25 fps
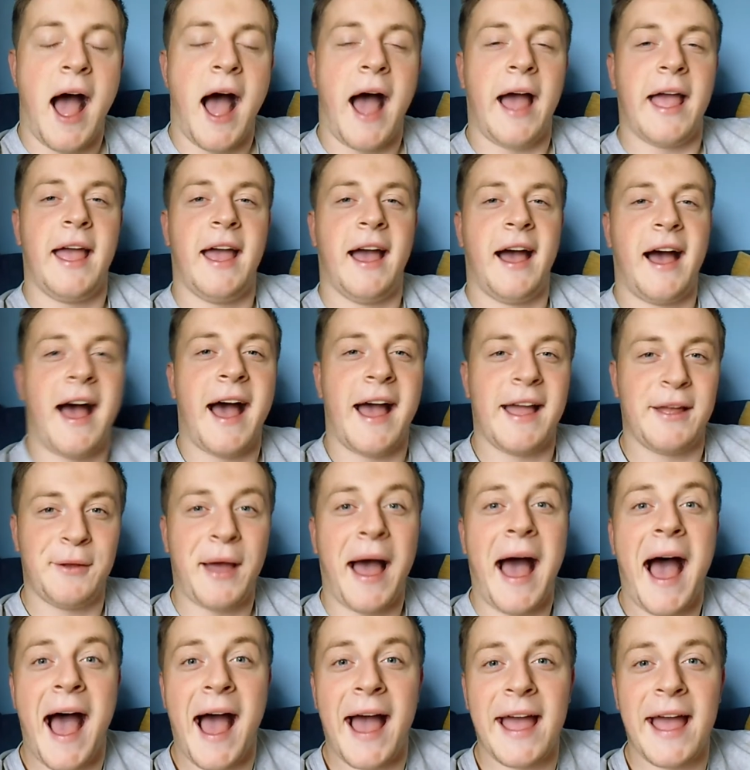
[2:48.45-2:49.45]

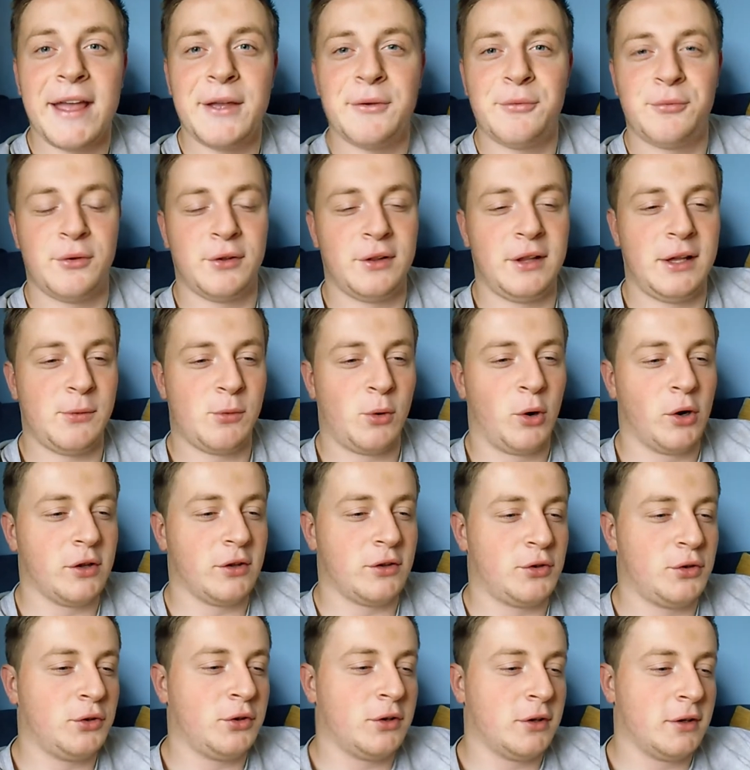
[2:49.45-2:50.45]
I really
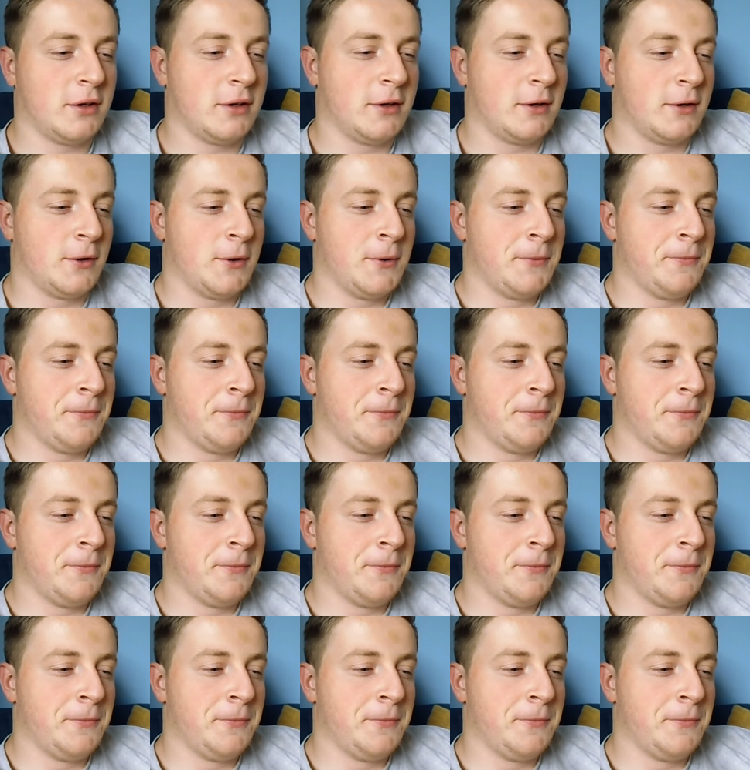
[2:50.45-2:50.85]
want to,